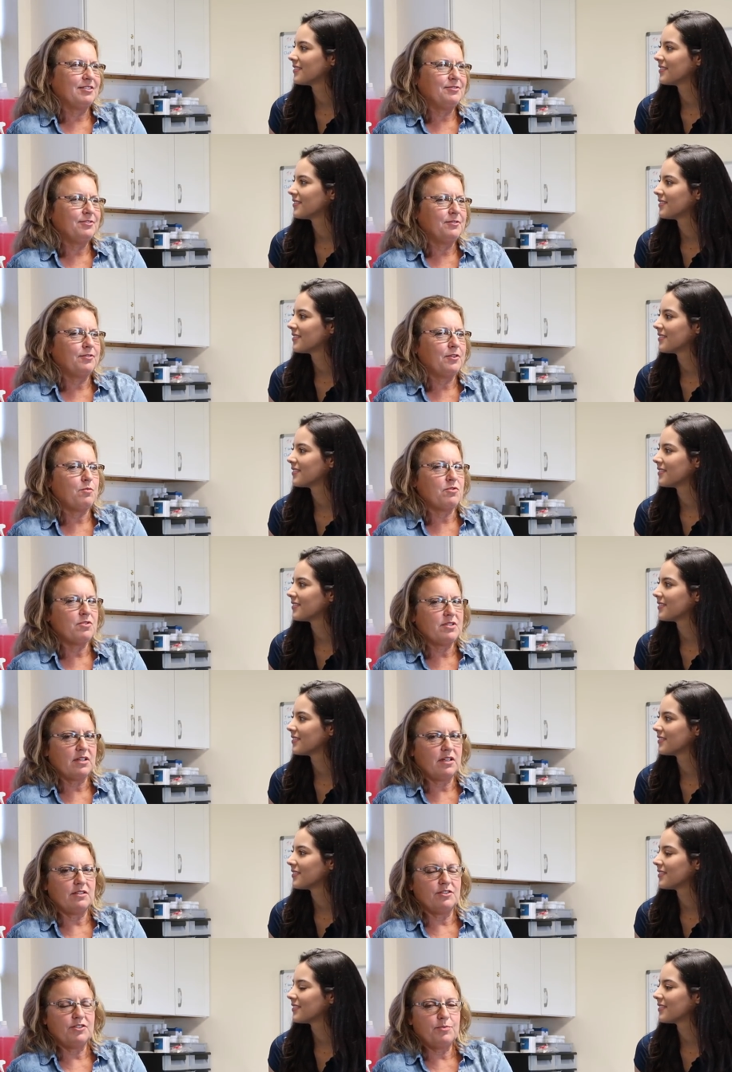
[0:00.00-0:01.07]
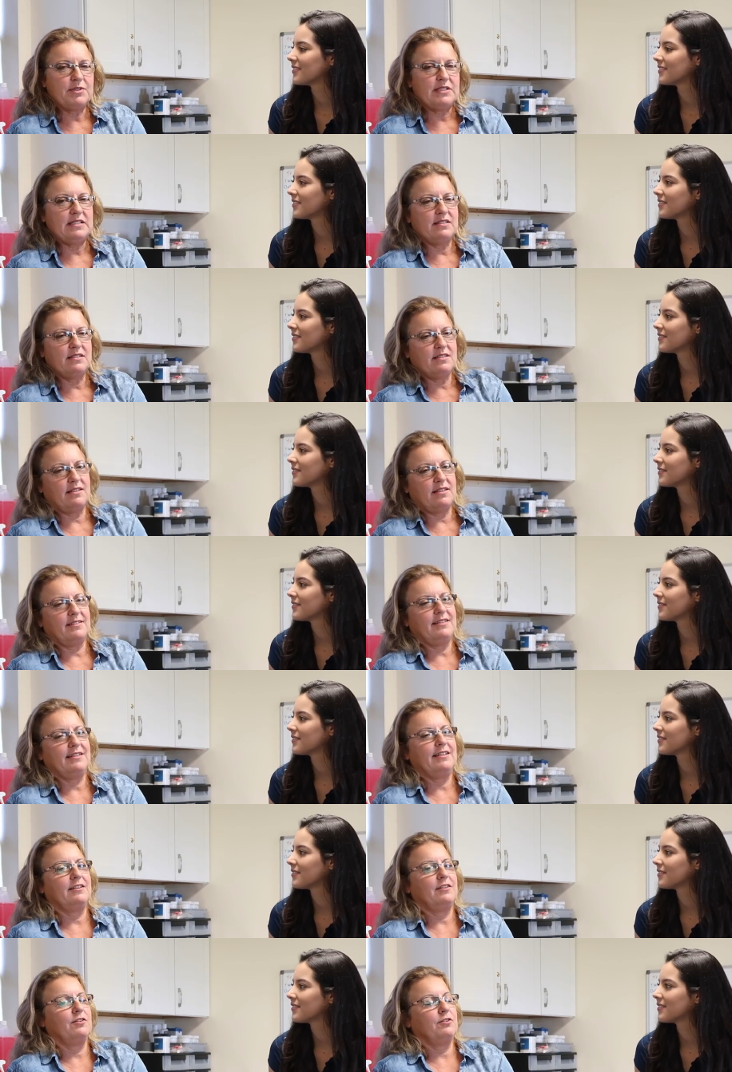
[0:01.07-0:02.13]
Speaker 1: different from most other species in that
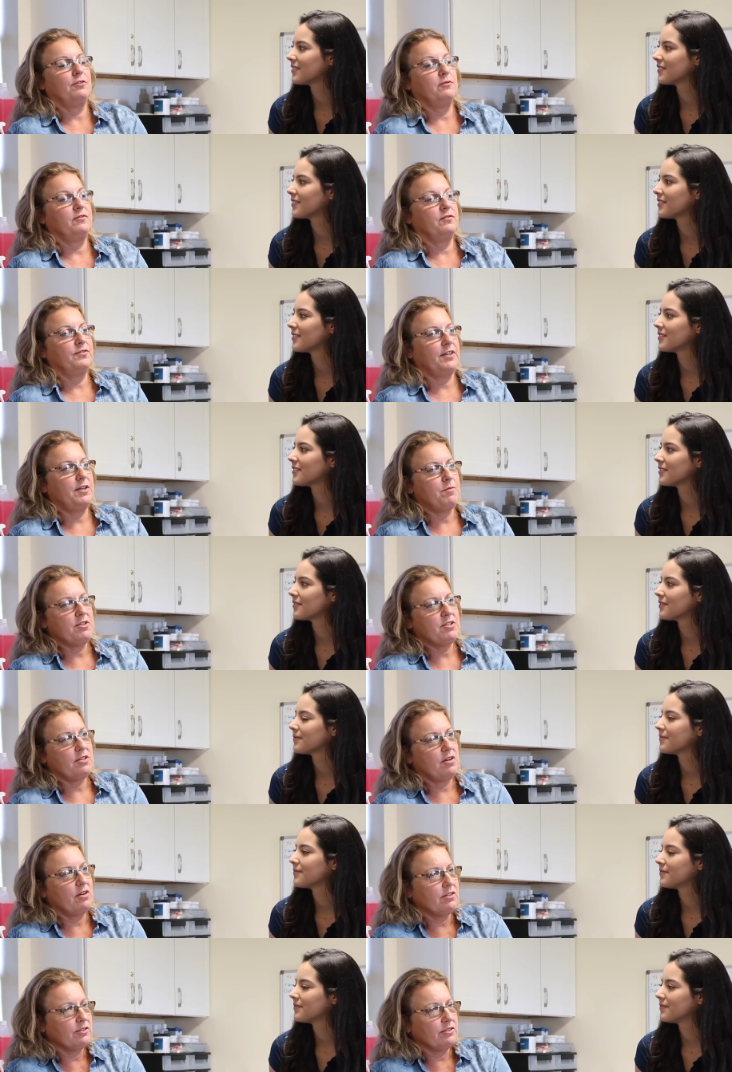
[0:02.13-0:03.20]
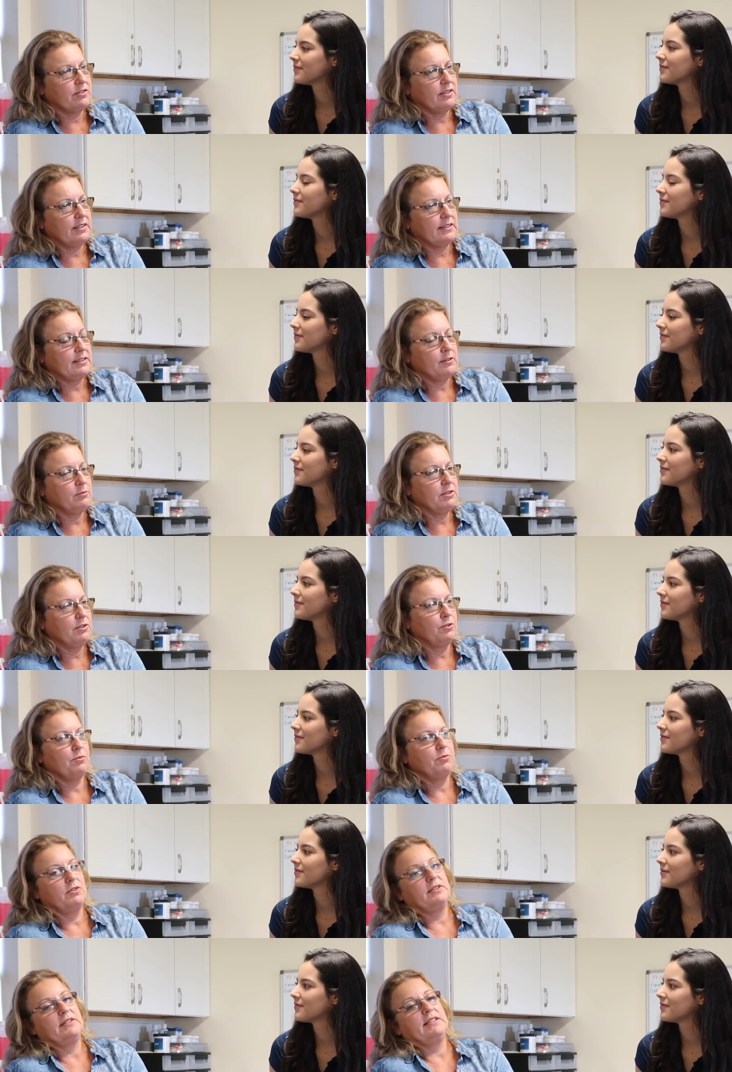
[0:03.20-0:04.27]
they can go very much longer and it can be
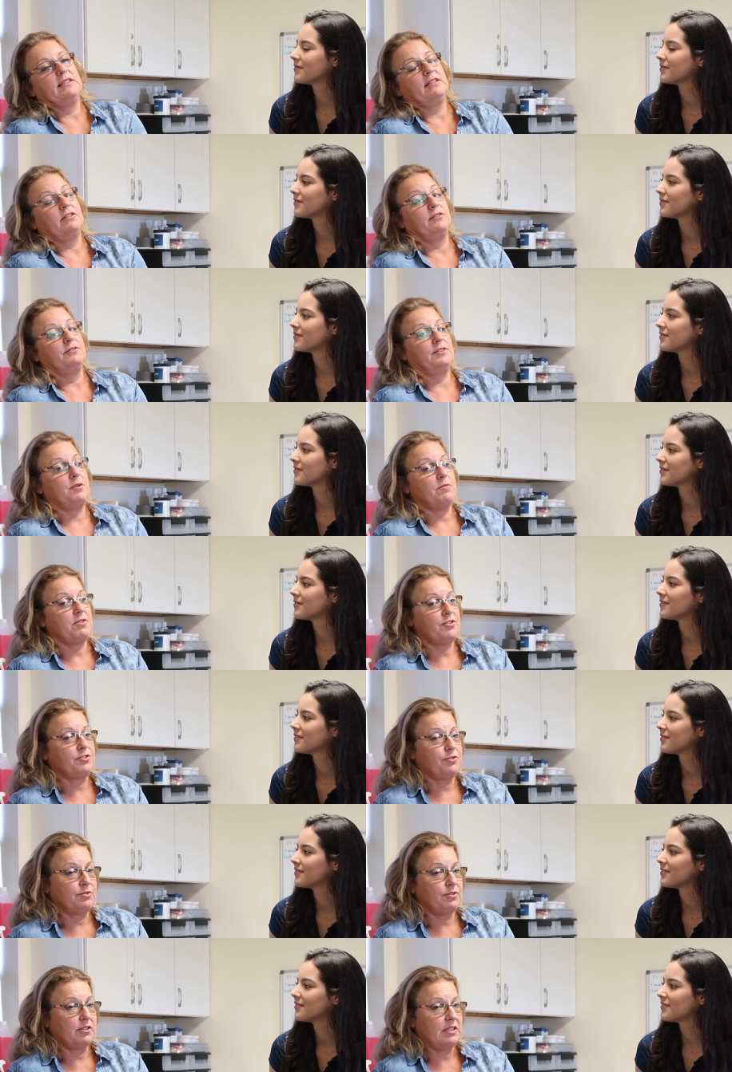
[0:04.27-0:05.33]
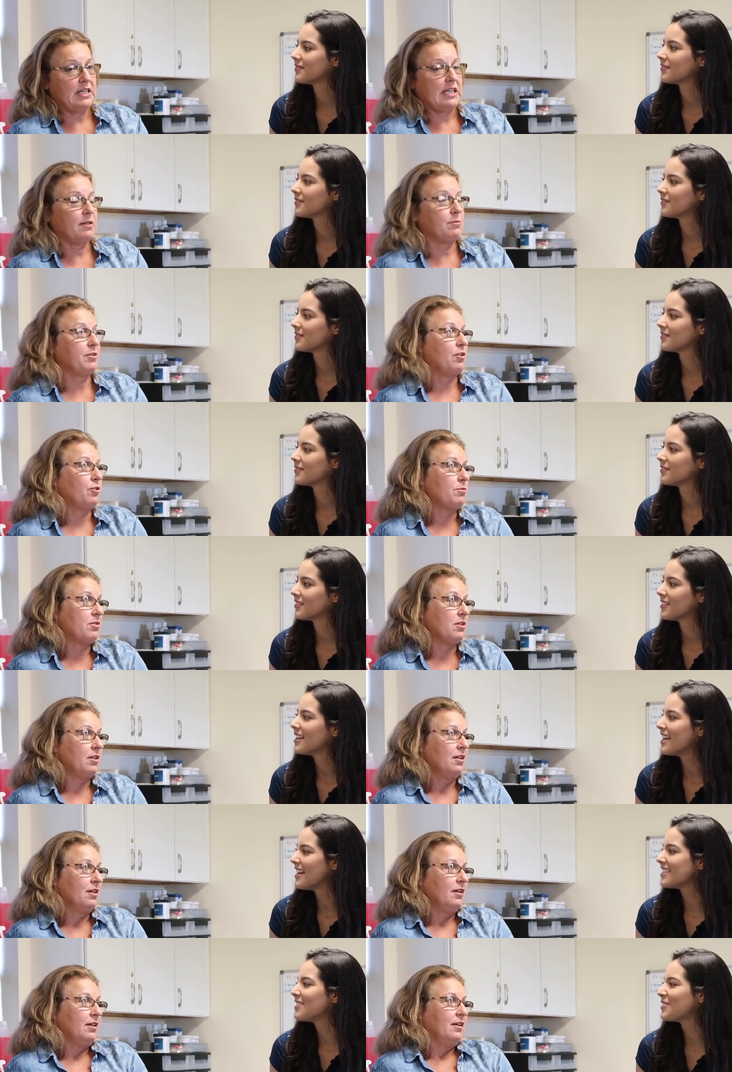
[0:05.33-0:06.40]
normal and they can go very much shorter and it can be normal.
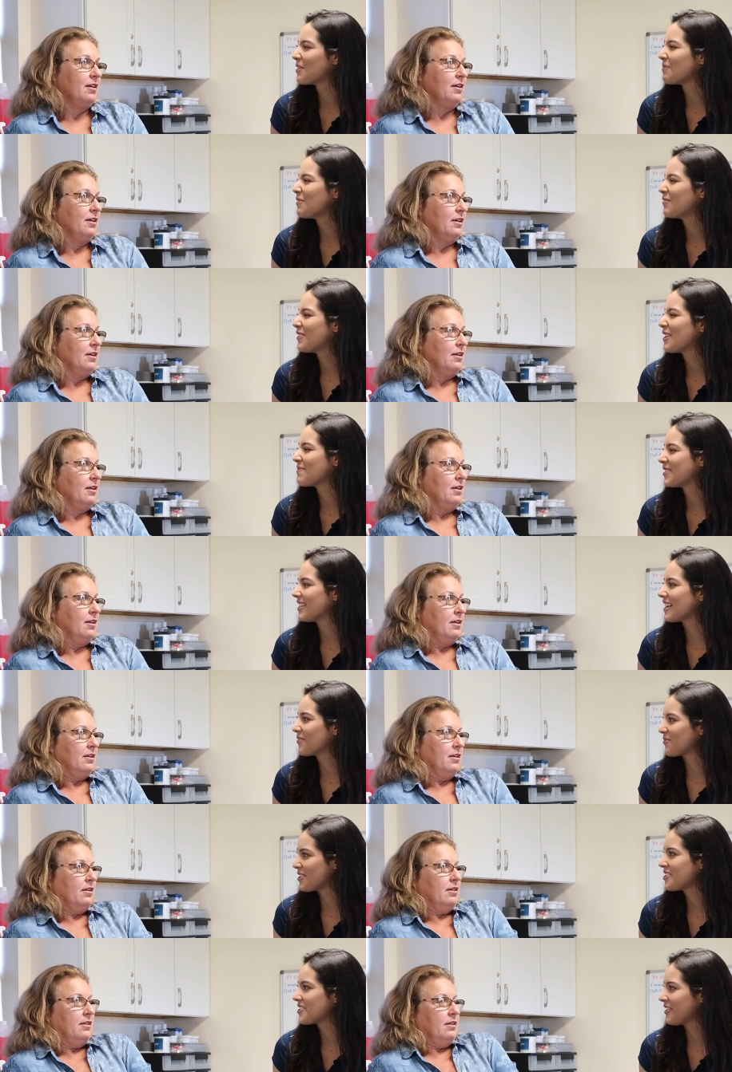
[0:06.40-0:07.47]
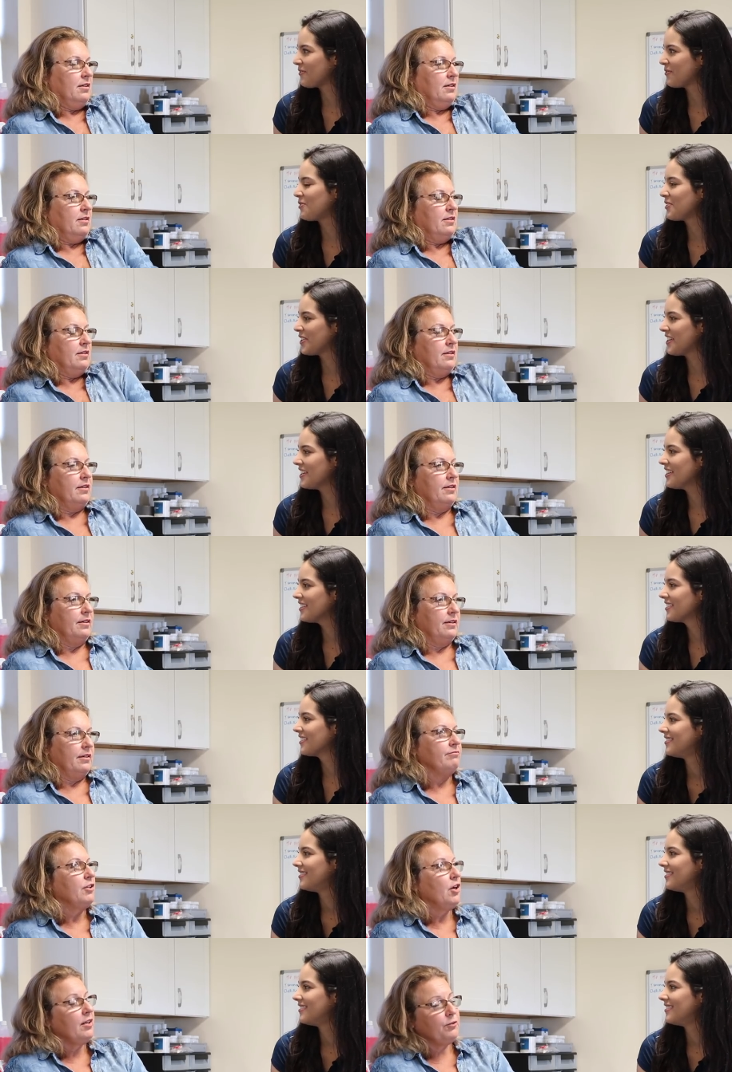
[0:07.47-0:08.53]
Is it normal for them to like reach a full year?
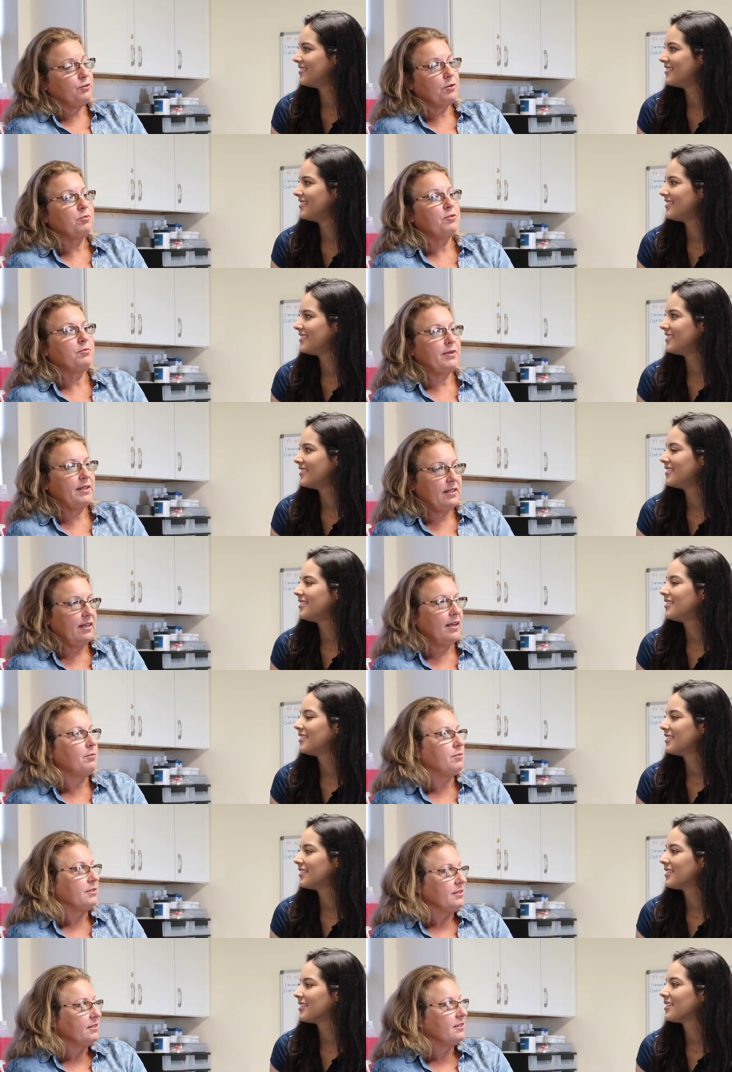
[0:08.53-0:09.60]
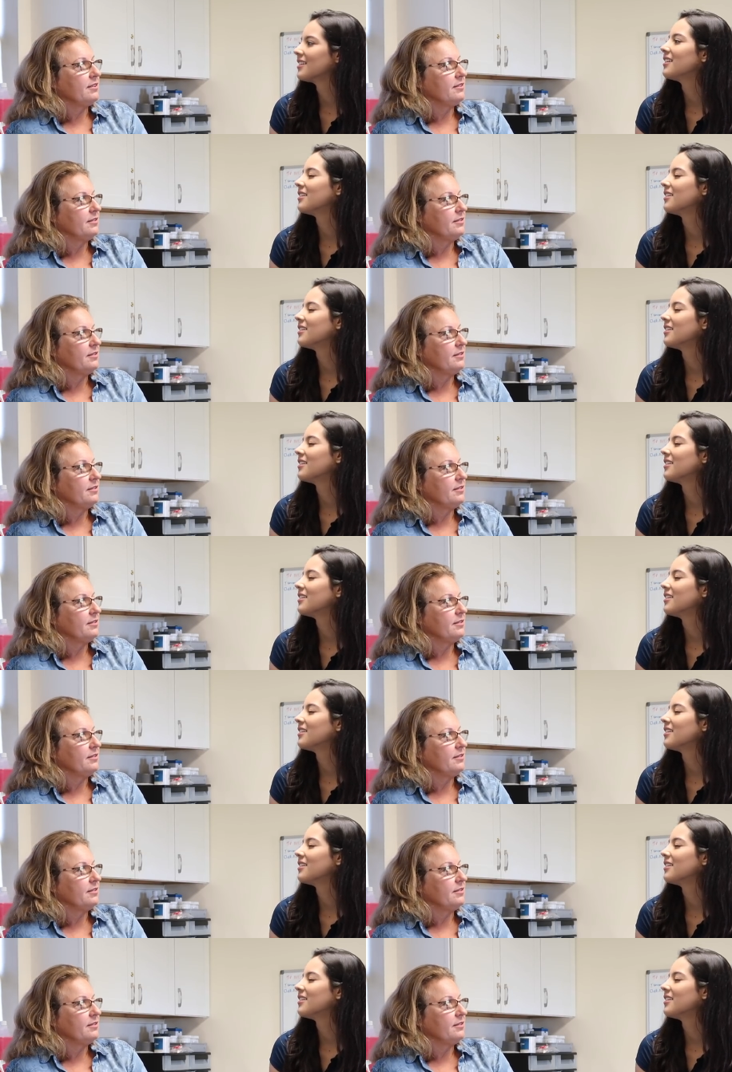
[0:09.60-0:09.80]
Not normal, but it happens.